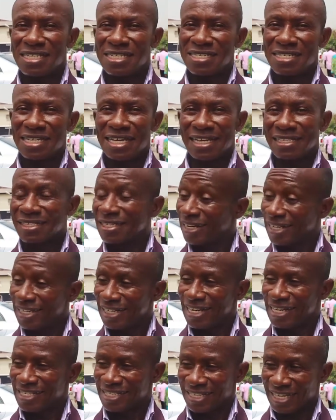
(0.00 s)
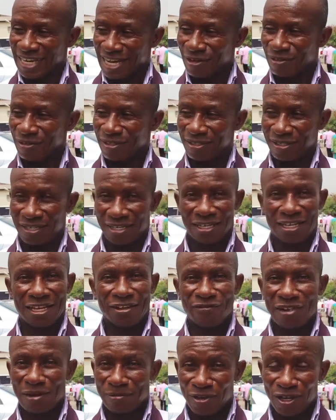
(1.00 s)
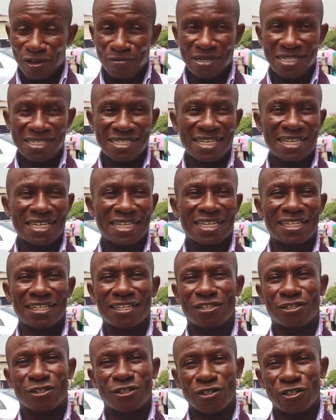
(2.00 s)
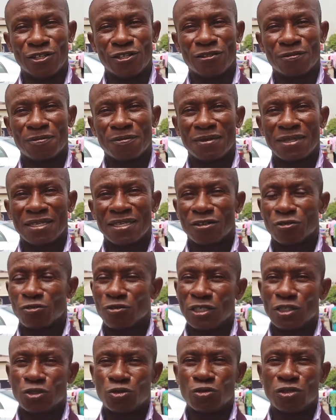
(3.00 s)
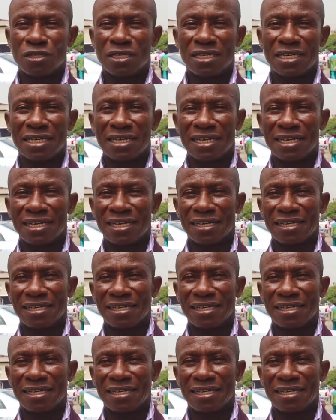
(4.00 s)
Since 3 years now, if I'm not mistaken, you know, which will